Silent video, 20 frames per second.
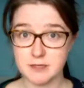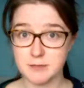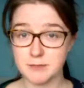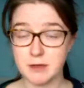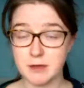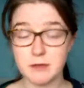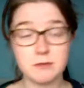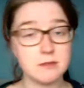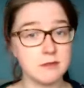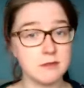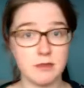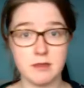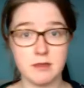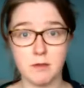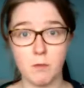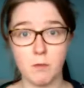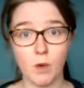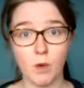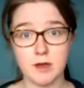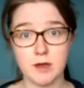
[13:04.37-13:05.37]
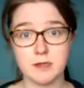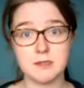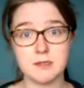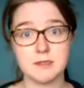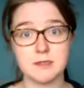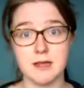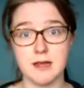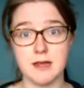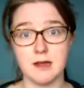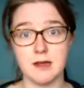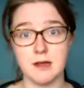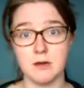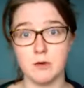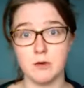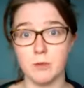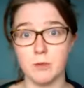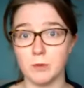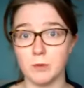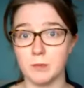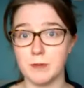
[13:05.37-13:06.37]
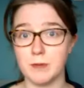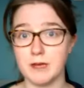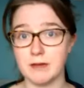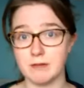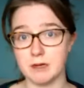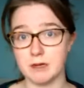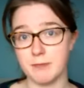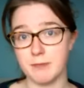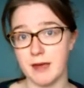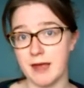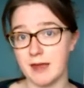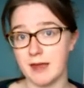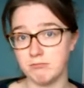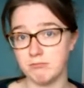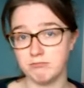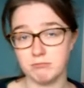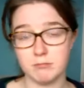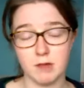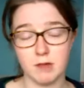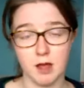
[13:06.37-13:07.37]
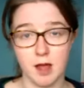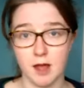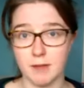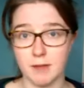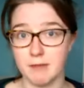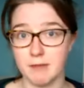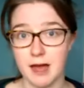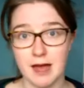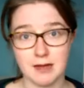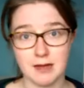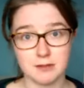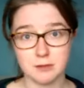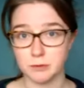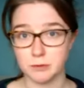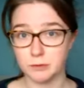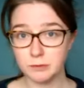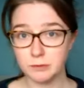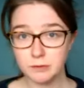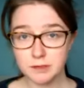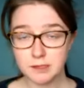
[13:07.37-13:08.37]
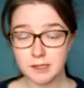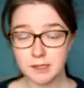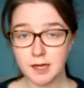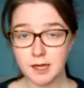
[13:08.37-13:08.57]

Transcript: but it was nothing worse than a normal period pain at all.